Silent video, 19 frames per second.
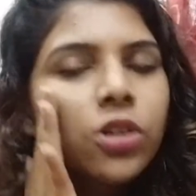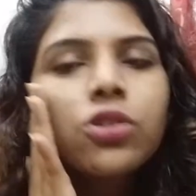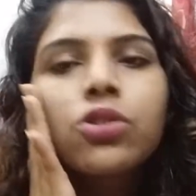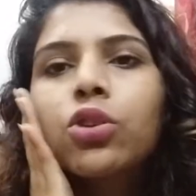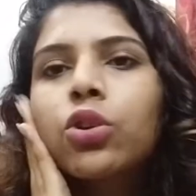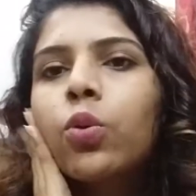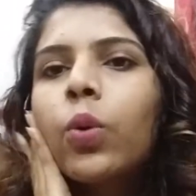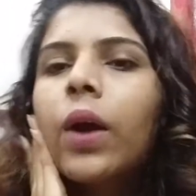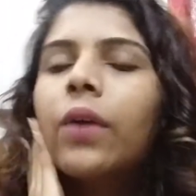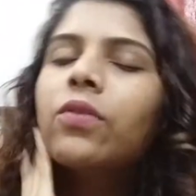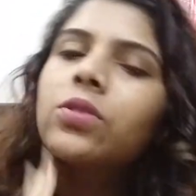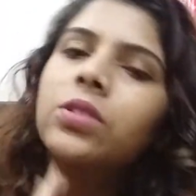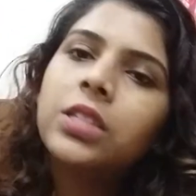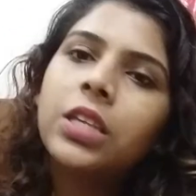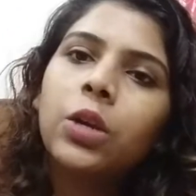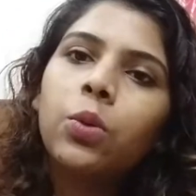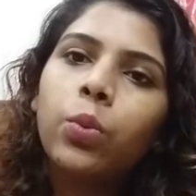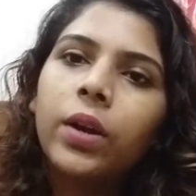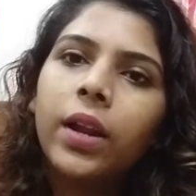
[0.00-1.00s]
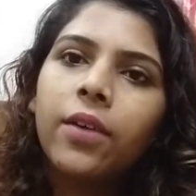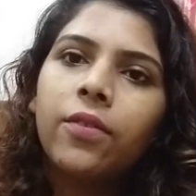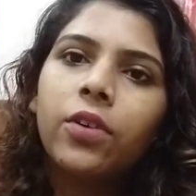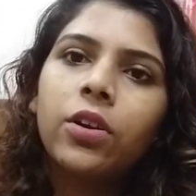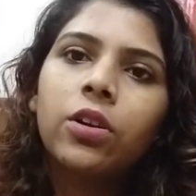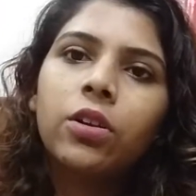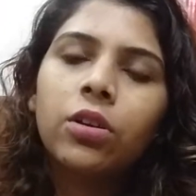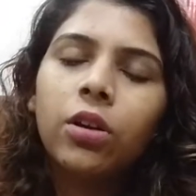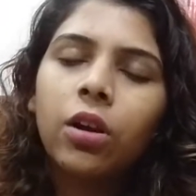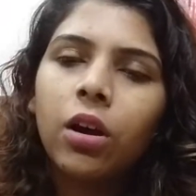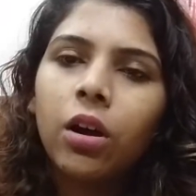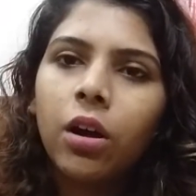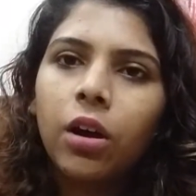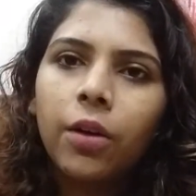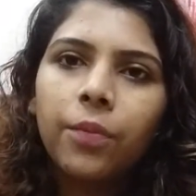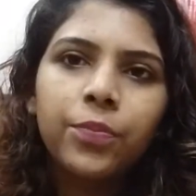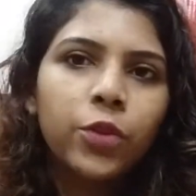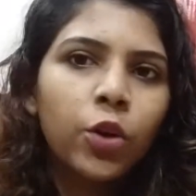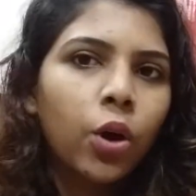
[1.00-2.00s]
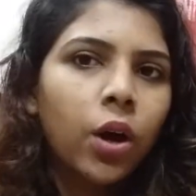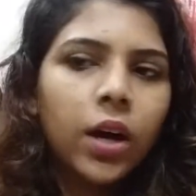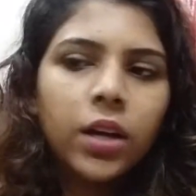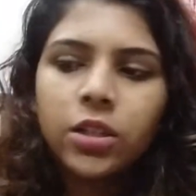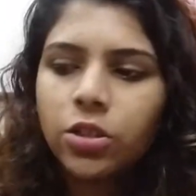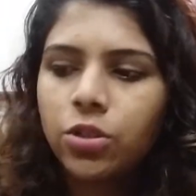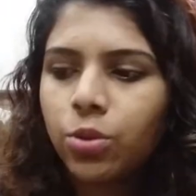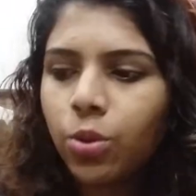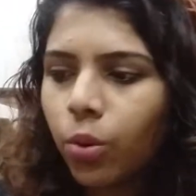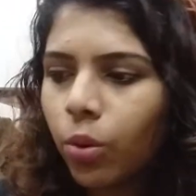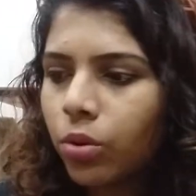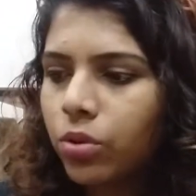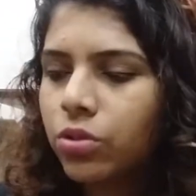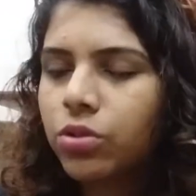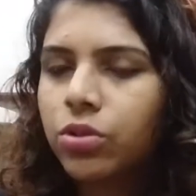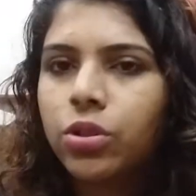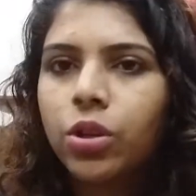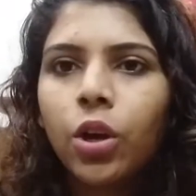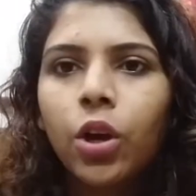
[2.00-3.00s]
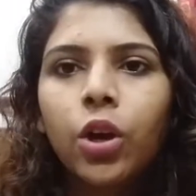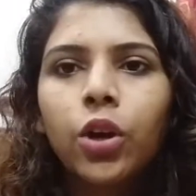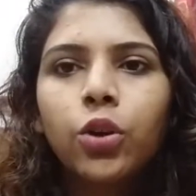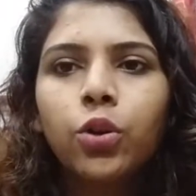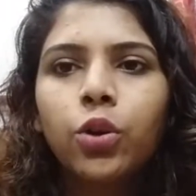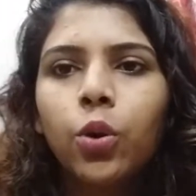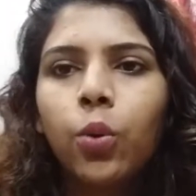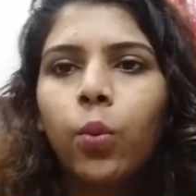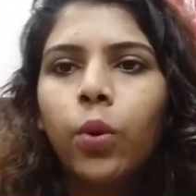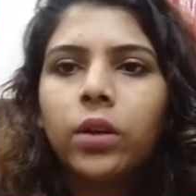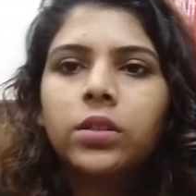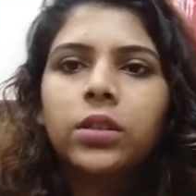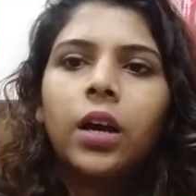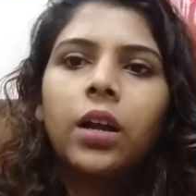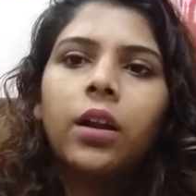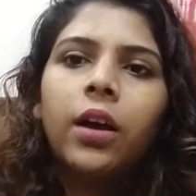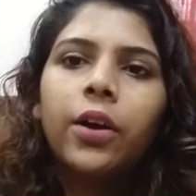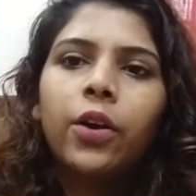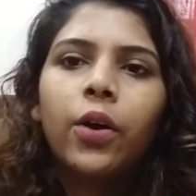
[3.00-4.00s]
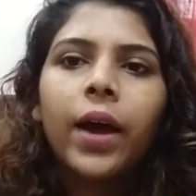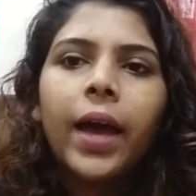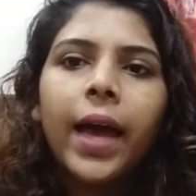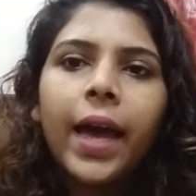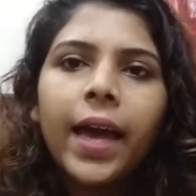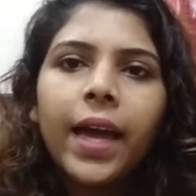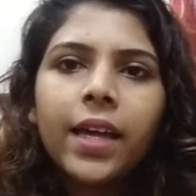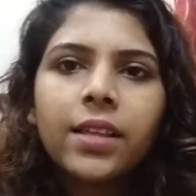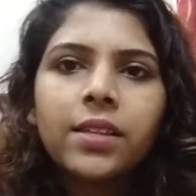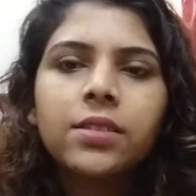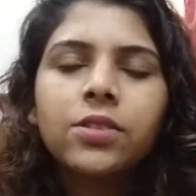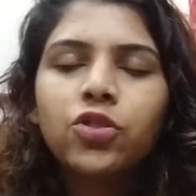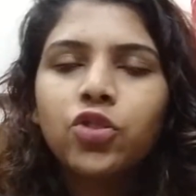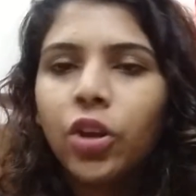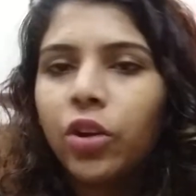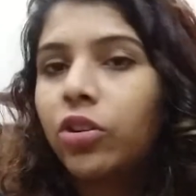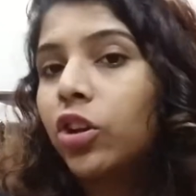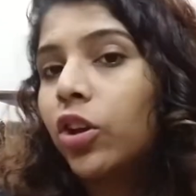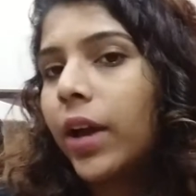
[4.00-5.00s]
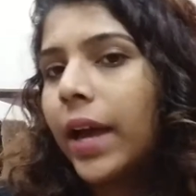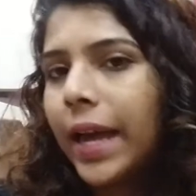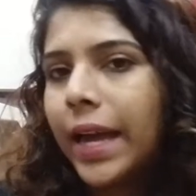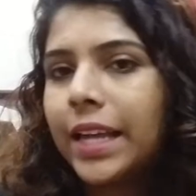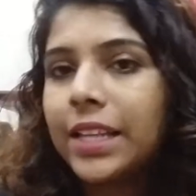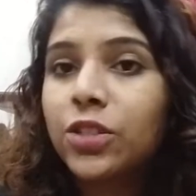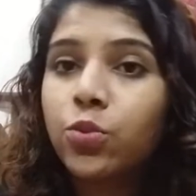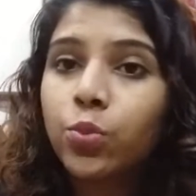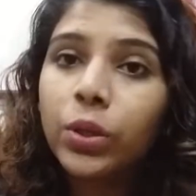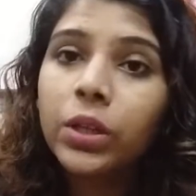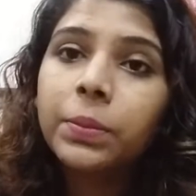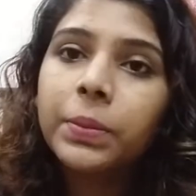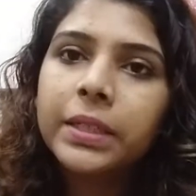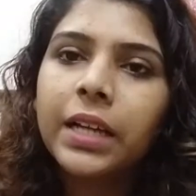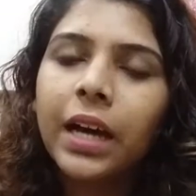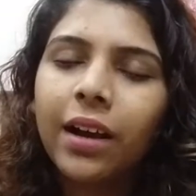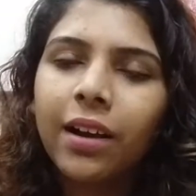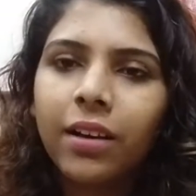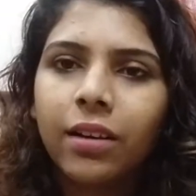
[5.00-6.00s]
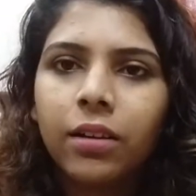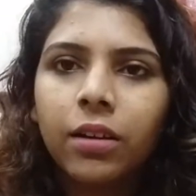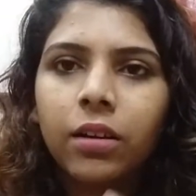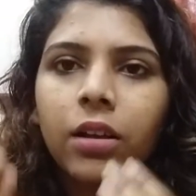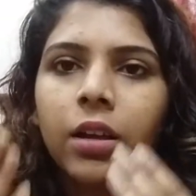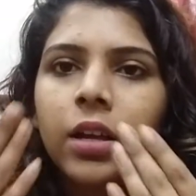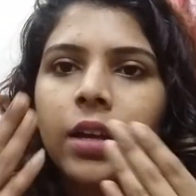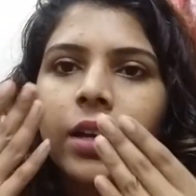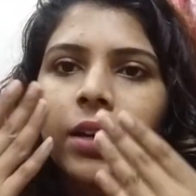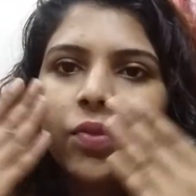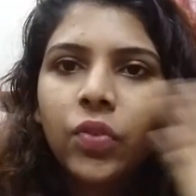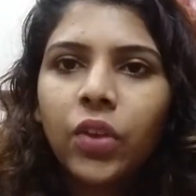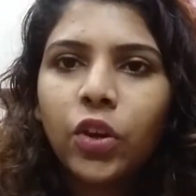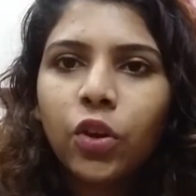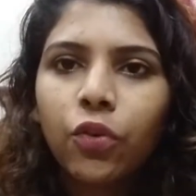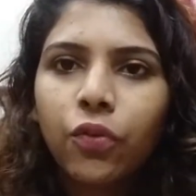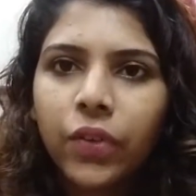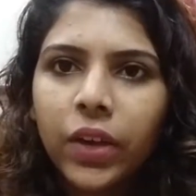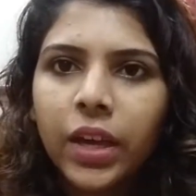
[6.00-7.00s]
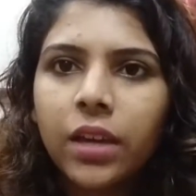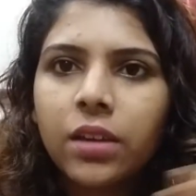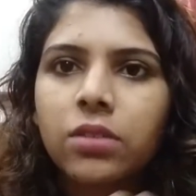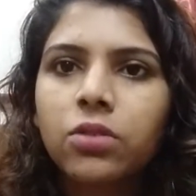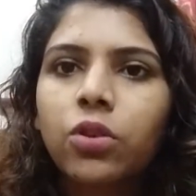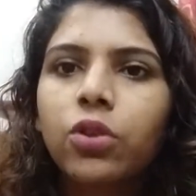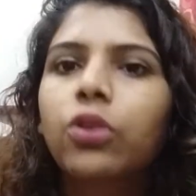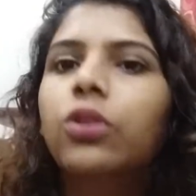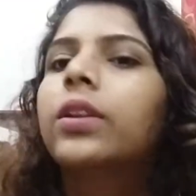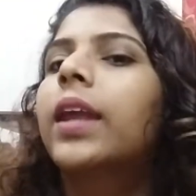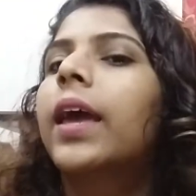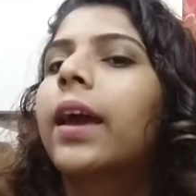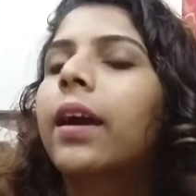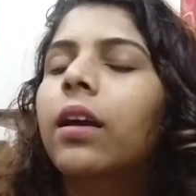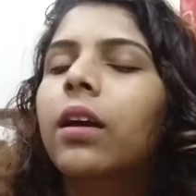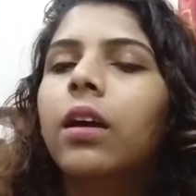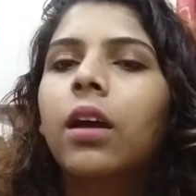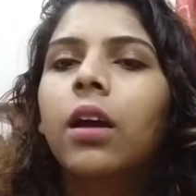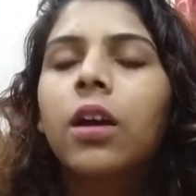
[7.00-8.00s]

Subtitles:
So you have to see whatever your undertones, what color your hands. Generally your hands will be darker than your face or your neck.